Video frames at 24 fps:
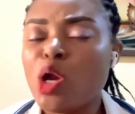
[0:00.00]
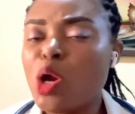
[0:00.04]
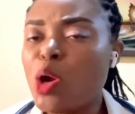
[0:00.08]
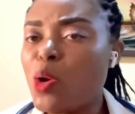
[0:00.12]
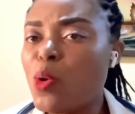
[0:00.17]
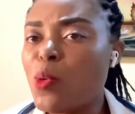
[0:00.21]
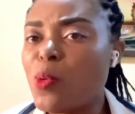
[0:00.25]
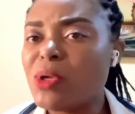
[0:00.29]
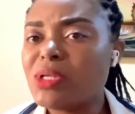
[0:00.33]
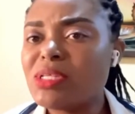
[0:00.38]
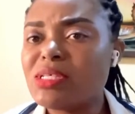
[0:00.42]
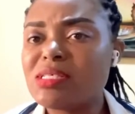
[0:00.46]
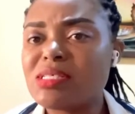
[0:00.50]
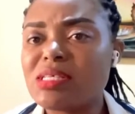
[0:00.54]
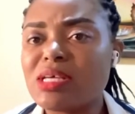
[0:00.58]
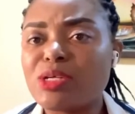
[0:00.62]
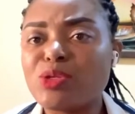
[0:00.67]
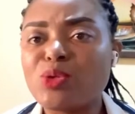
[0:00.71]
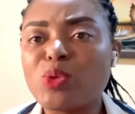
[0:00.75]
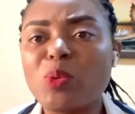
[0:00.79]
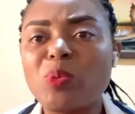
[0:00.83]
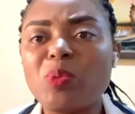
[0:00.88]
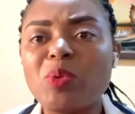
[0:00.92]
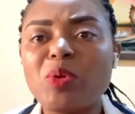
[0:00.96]
What is
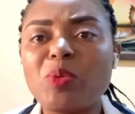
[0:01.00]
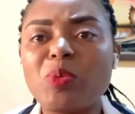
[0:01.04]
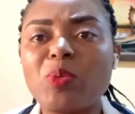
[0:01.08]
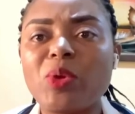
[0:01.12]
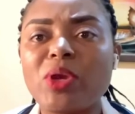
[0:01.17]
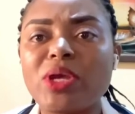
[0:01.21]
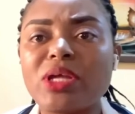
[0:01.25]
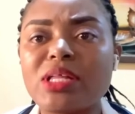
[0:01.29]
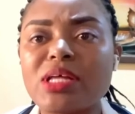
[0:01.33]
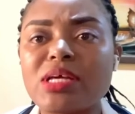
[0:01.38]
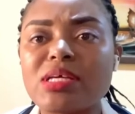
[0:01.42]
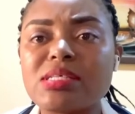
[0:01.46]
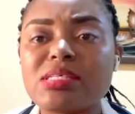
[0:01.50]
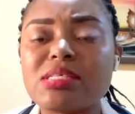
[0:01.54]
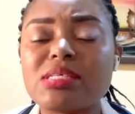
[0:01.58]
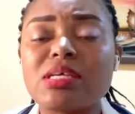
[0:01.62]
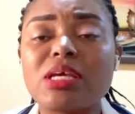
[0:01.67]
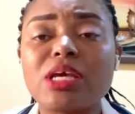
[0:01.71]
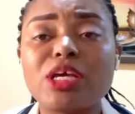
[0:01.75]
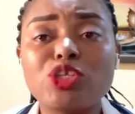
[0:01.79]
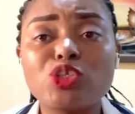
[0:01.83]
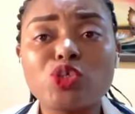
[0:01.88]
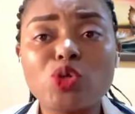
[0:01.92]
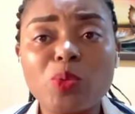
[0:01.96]
ectopic pregnancy?
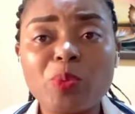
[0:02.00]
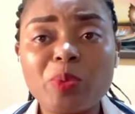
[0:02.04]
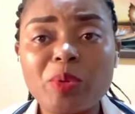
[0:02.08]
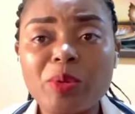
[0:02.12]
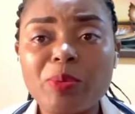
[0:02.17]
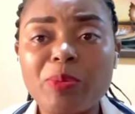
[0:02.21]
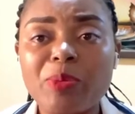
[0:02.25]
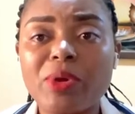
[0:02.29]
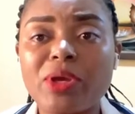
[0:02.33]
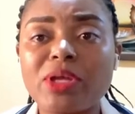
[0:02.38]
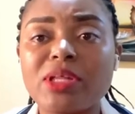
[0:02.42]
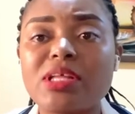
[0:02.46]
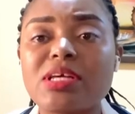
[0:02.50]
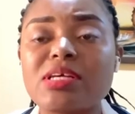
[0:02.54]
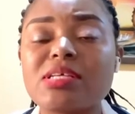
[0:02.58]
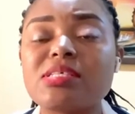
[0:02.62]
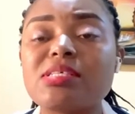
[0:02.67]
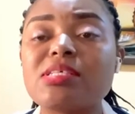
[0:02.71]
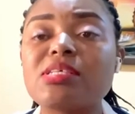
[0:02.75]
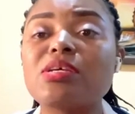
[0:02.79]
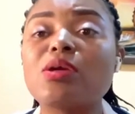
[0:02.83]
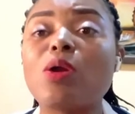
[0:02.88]
Ectopic pregnancy